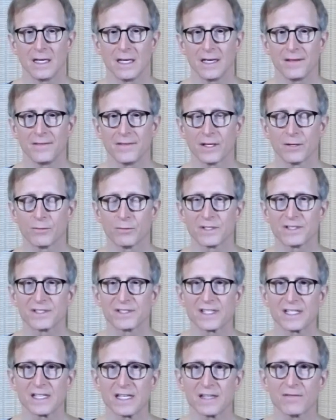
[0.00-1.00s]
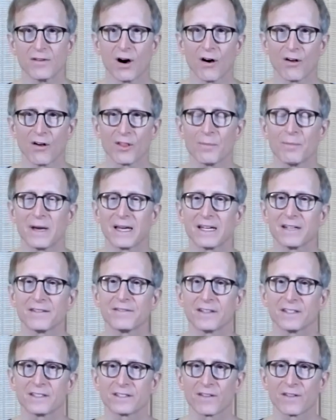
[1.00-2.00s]
and then receive all the
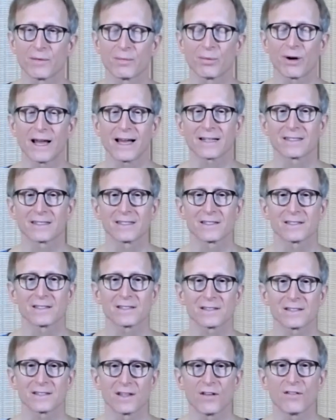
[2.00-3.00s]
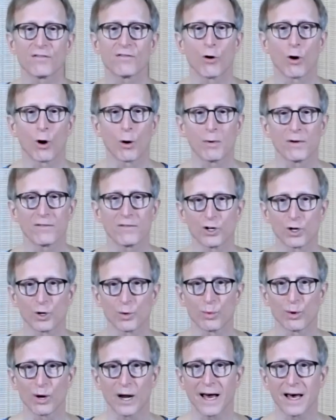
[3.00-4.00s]
benefits of the practice in the form of your
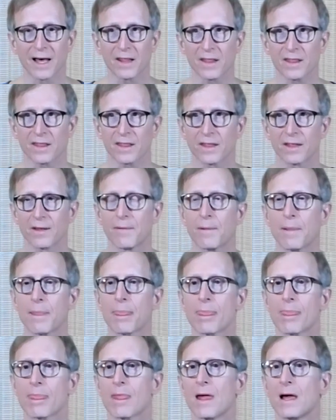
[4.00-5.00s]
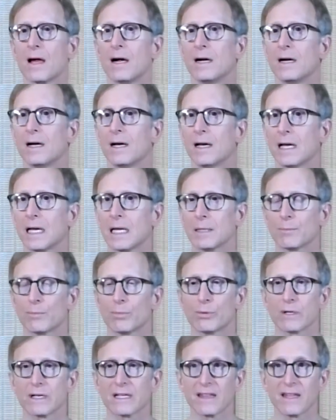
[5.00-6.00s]
breath. And
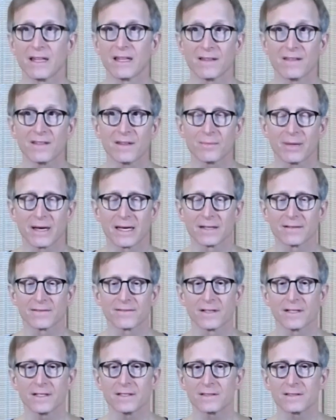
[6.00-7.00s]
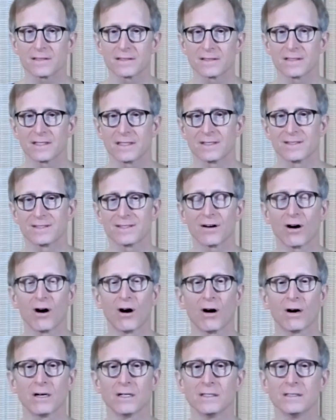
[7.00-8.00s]
breathe in the benefits into
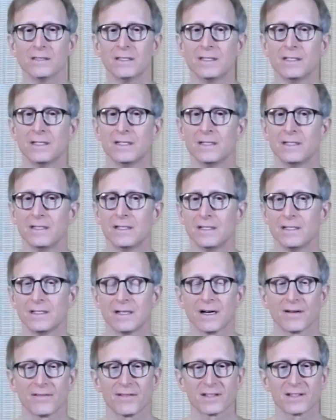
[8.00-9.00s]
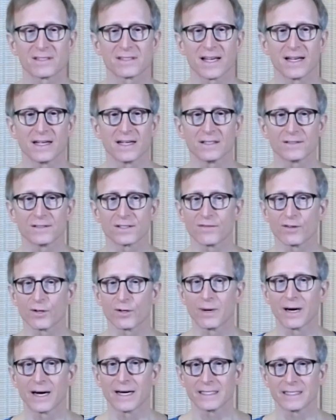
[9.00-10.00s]
all of the cells of your
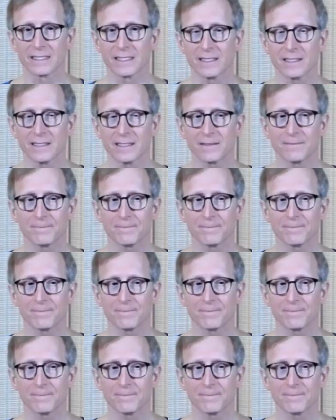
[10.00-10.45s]
body,